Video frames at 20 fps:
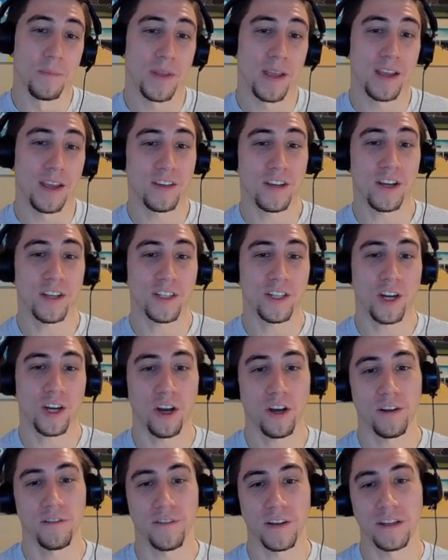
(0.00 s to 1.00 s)
it does
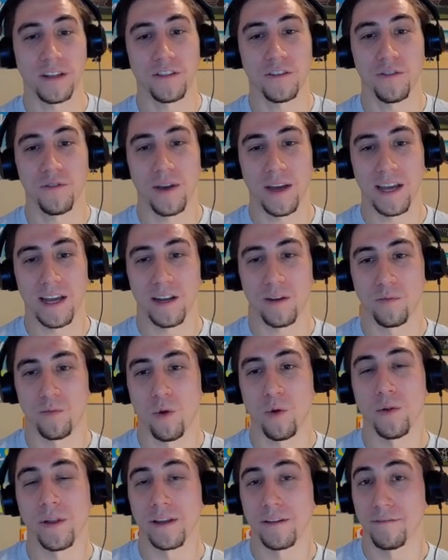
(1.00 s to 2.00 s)
curve into a
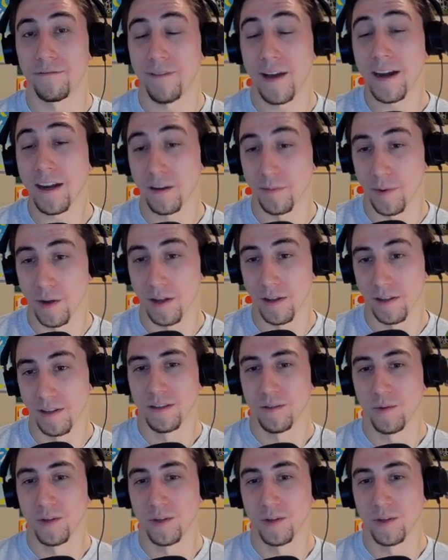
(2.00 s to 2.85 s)
Rolling Fireball,